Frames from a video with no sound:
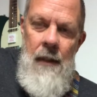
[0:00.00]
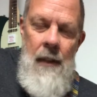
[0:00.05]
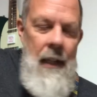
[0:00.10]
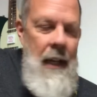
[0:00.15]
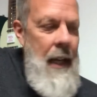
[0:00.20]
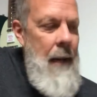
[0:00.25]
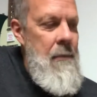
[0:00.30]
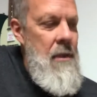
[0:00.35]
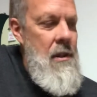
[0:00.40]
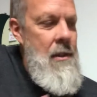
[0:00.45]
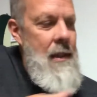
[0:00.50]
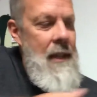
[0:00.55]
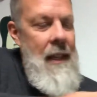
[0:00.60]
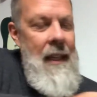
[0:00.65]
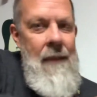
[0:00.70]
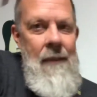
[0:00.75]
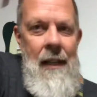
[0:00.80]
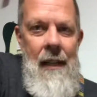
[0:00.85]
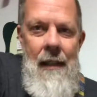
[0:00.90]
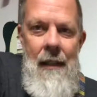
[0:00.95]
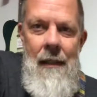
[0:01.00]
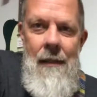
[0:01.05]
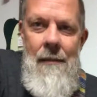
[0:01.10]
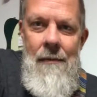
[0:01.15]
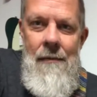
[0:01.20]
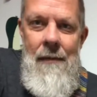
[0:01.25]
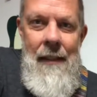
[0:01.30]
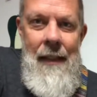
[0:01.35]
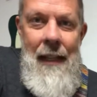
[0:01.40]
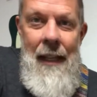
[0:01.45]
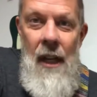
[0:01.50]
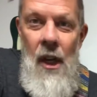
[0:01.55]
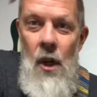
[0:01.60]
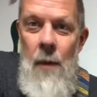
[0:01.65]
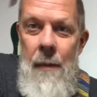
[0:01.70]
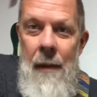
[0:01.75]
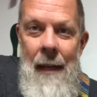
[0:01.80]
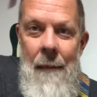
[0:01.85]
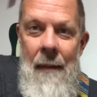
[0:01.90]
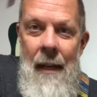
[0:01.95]
I'm just leaving it
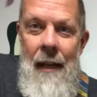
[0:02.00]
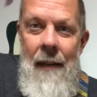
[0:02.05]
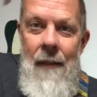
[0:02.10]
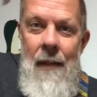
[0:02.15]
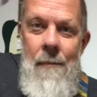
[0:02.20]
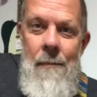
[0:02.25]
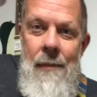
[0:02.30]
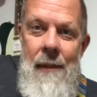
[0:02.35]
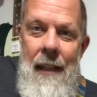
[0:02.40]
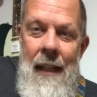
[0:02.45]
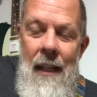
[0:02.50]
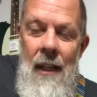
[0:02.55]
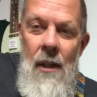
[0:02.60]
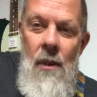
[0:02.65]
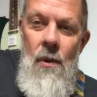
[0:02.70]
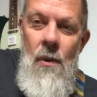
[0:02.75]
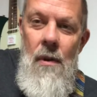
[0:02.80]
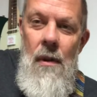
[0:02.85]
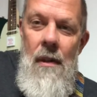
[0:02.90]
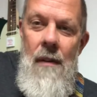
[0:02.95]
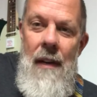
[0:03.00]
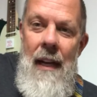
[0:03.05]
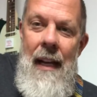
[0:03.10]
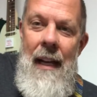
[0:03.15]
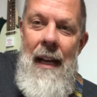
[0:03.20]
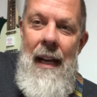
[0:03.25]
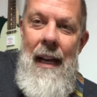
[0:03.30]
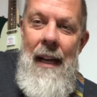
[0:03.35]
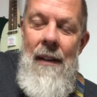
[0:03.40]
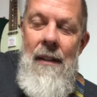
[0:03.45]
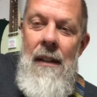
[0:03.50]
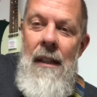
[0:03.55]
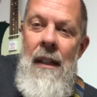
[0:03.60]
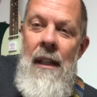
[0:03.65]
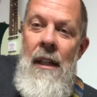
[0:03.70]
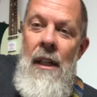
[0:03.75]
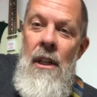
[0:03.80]
open. I'm not even playing a chord right now.